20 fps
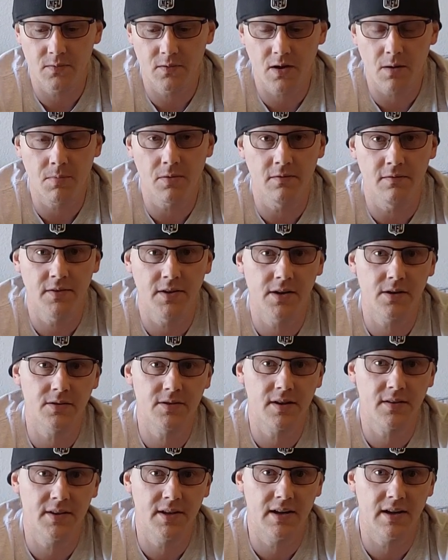couple of
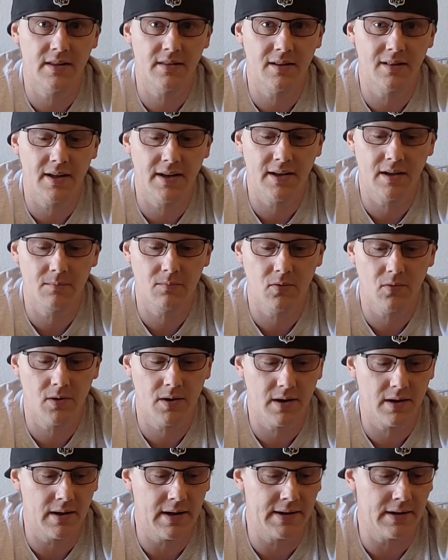videos I did on the Lycaon
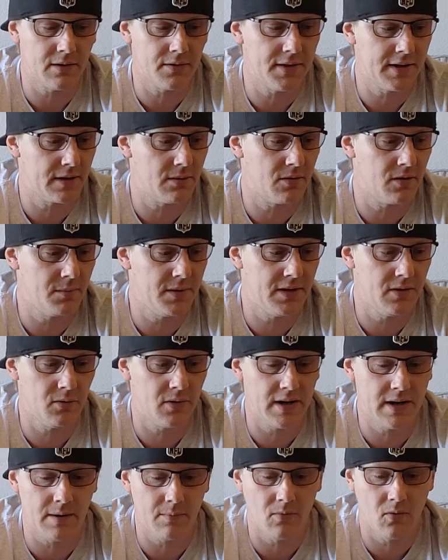board. I don't think I'm going to be
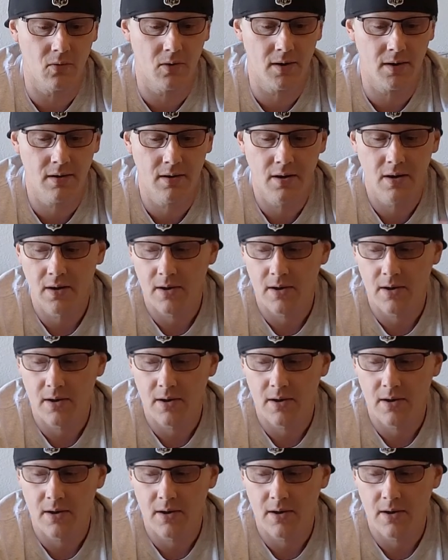doing any more